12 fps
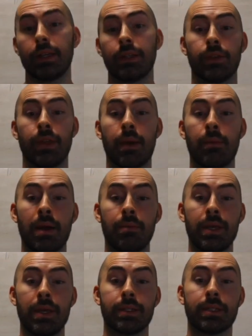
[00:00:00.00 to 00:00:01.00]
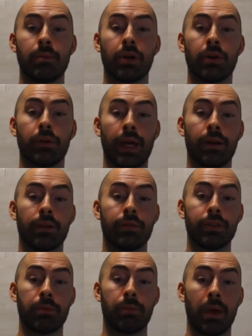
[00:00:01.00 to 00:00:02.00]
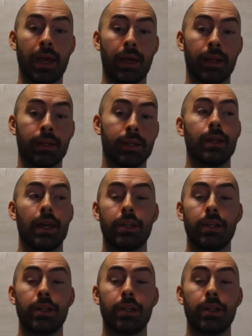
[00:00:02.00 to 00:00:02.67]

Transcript: And so they might be smuggled out of Japan